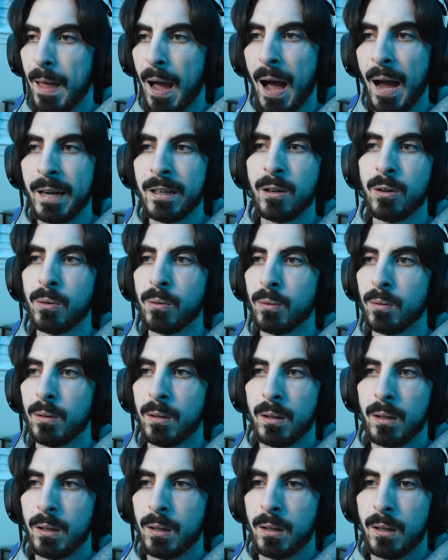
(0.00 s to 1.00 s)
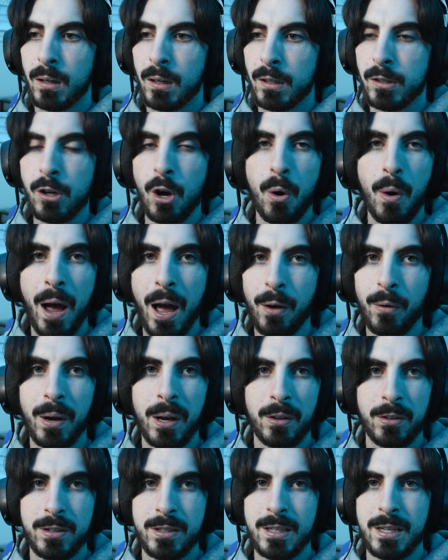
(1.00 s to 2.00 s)
I don't know how
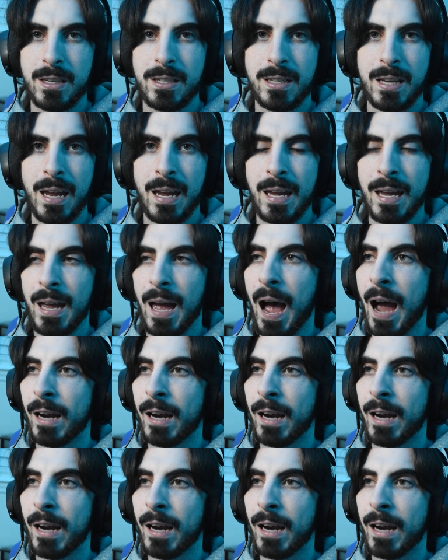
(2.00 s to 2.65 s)
else to say it.